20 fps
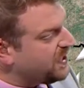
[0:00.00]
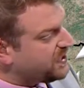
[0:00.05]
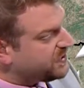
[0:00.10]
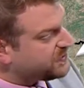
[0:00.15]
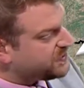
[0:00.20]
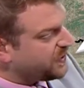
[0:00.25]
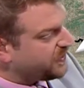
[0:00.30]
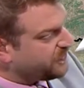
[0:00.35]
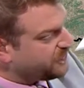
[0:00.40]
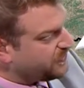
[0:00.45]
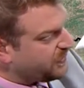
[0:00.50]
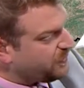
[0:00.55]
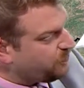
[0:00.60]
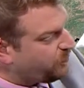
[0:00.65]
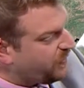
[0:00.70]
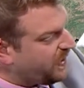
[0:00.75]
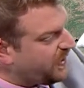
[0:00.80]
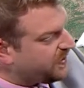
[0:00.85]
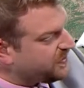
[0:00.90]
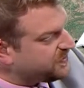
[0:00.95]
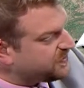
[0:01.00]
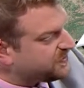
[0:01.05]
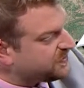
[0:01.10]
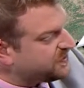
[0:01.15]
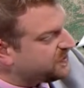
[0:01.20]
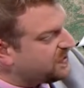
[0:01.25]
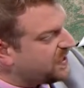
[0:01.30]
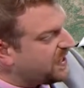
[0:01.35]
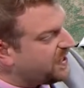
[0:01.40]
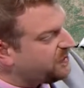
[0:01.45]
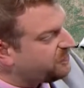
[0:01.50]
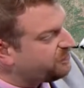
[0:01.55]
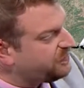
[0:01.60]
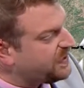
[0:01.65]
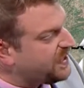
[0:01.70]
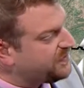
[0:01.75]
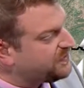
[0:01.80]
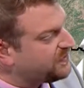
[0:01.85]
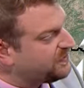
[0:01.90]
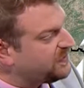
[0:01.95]
Southerly winds, they
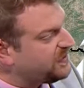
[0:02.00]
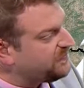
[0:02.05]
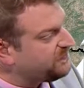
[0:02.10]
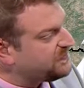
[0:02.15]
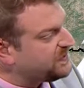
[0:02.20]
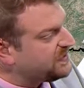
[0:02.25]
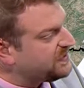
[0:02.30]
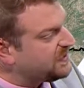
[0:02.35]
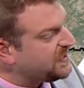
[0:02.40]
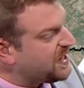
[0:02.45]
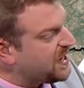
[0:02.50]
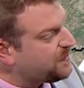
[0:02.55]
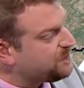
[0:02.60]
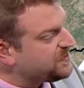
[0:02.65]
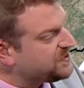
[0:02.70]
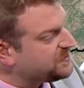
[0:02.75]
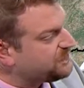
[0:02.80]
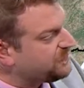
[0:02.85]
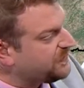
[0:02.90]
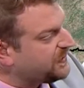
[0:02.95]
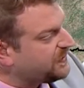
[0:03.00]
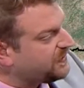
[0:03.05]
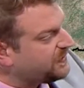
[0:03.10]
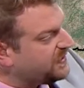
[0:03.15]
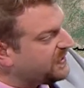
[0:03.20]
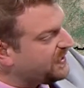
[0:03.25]
create the lift in the atmosphere,